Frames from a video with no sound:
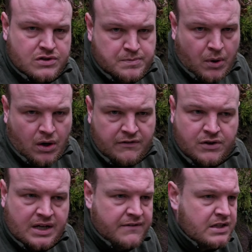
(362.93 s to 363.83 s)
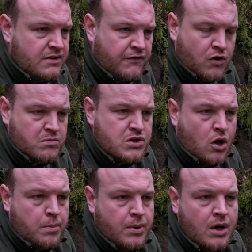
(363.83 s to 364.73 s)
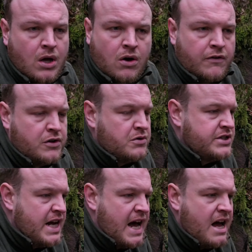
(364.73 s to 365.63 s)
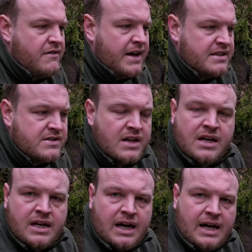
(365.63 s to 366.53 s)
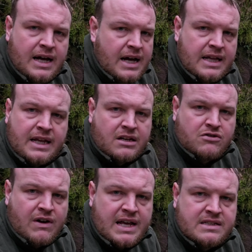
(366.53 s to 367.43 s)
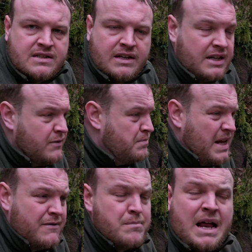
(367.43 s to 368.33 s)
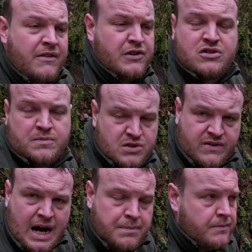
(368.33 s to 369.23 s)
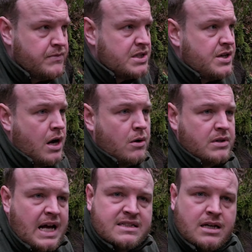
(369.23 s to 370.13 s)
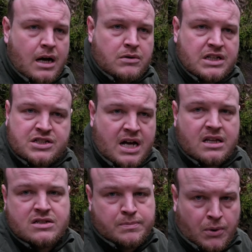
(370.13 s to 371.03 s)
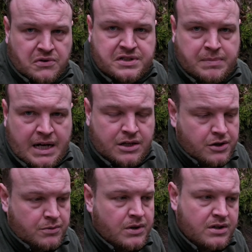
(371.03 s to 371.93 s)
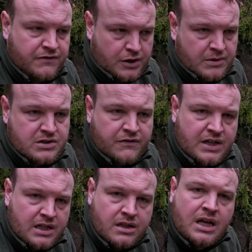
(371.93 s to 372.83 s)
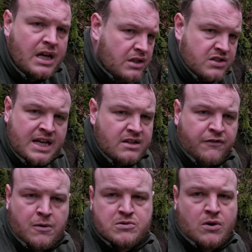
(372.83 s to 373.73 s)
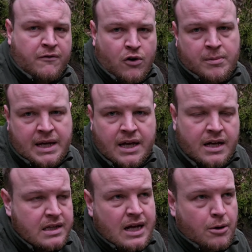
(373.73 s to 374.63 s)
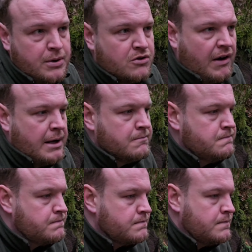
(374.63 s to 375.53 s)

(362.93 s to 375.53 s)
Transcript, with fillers: doesn't, but if you give it a thumbs up or if you share it, and then great, and even even better if you subscribe. So that's how this channel is supported by you, the viewers. If you can just hit the thumbs up for me, that'll be great.